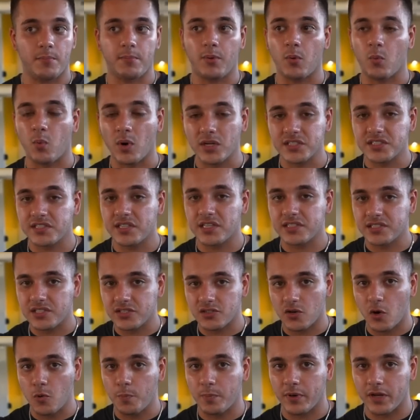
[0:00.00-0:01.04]
But once this is
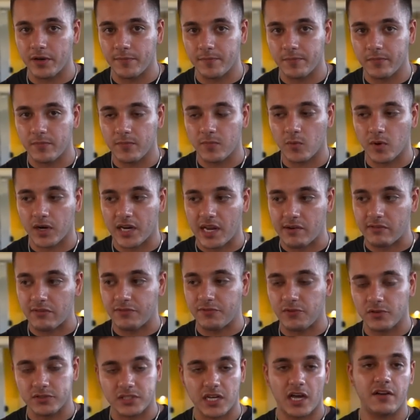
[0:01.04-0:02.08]
open, we're going to have a
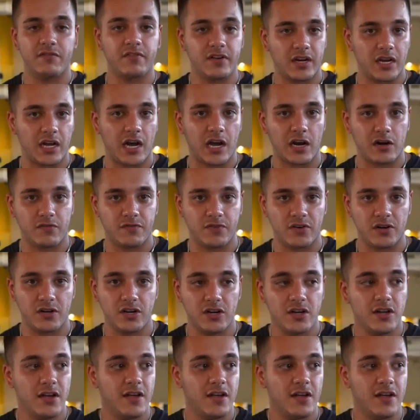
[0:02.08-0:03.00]
full-time videographer